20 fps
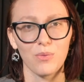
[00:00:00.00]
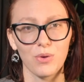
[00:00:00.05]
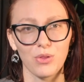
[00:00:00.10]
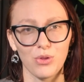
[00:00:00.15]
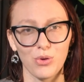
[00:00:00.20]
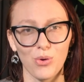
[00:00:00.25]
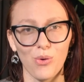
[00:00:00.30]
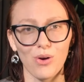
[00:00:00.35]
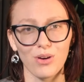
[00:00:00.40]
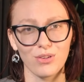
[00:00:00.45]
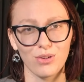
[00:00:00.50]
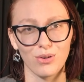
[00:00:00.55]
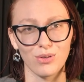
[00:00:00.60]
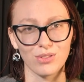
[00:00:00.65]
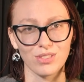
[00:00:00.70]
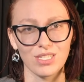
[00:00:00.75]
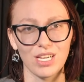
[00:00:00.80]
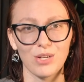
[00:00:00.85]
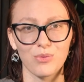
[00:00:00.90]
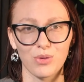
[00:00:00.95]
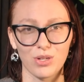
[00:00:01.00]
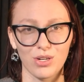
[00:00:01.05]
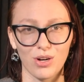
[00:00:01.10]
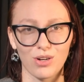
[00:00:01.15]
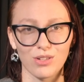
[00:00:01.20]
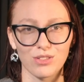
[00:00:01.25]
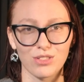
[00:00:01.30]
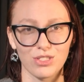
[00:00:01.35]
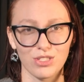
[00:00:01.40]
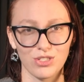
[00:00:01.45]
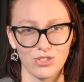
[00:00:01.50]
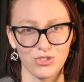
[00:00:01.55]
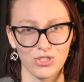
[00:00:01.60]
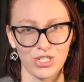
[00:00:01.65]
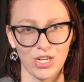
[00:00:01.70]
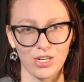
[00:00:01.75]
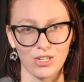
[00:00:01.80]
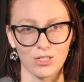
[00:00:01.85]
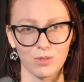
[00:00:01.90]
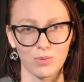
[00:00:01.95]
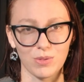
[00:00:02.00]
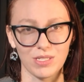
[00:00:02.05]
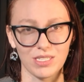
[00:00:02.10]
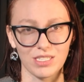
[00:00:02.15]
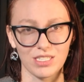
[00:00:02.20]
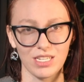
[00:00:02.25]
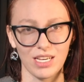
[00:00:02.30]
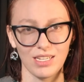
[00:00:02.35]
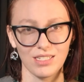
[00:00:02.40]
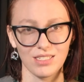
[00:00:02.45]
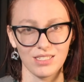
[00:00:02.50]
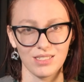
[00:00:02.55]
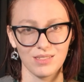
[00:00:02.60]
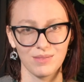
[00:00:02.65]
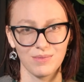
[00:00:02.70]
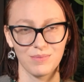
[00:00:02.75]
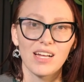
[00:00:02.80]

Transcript: with your goals in regards to your charitable intent.